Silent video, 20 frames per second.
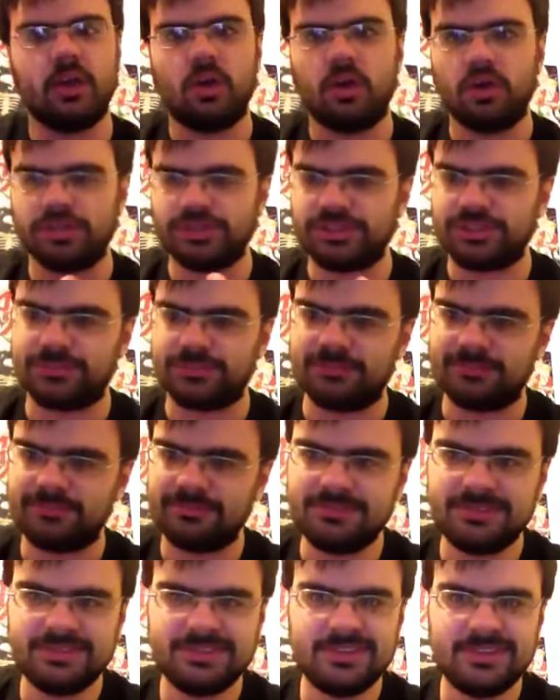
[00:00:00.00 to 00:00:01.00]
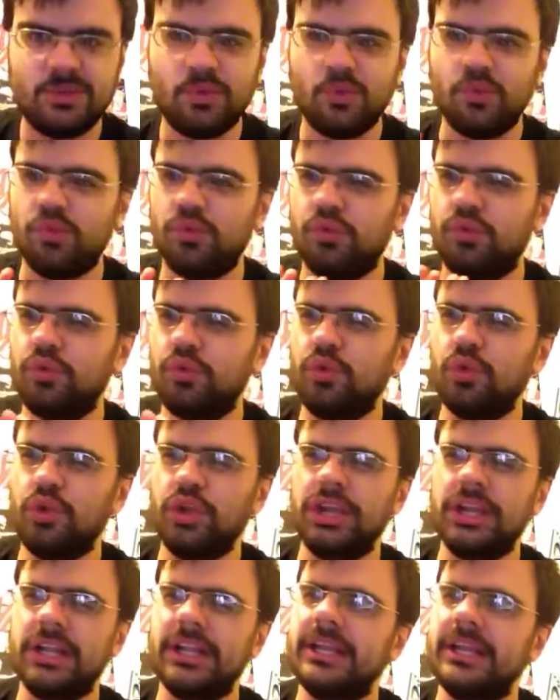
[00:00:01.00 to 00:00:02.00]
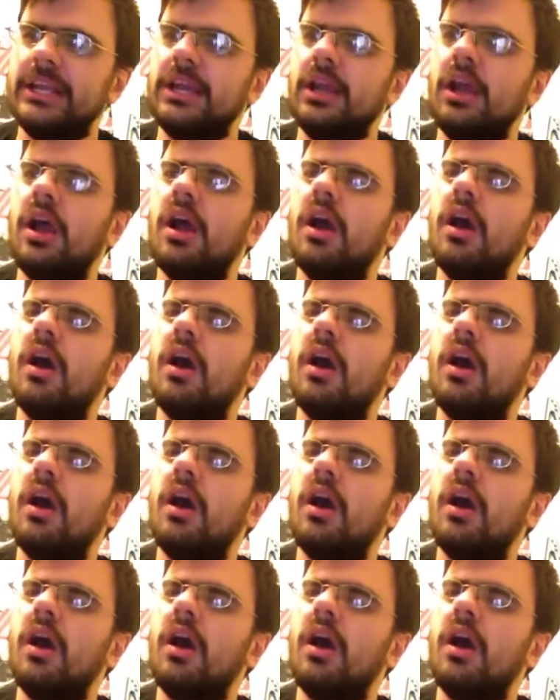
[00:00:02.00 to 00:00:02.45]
awesome. Really awesome.